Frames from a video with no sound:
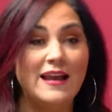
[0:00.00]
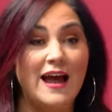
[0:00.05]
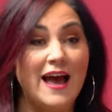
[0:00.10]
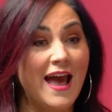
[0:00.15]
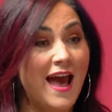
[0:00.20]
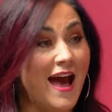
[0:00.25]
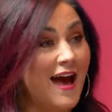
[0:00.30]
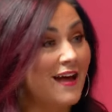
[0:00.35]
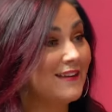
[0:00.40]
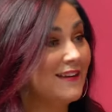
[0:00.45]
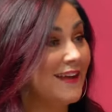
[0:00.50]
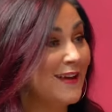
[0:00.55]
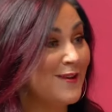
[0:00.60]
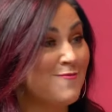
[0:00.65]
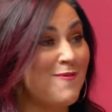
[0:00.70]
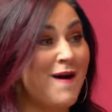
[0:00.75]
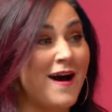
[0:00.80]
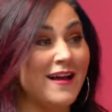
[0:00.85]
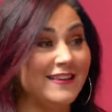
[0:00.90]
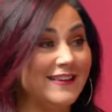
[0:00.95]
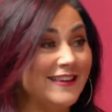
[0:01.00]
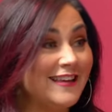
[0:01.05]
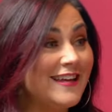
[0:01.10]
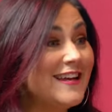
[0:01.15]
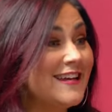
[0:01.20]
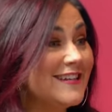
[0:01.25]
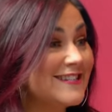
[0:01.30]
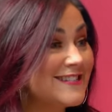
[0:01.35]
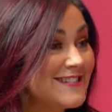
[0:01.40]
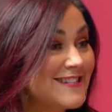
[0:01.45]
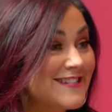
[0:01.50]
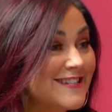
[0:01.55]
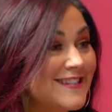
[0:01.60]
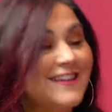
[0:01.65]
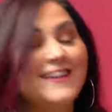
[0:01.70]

I had like my list.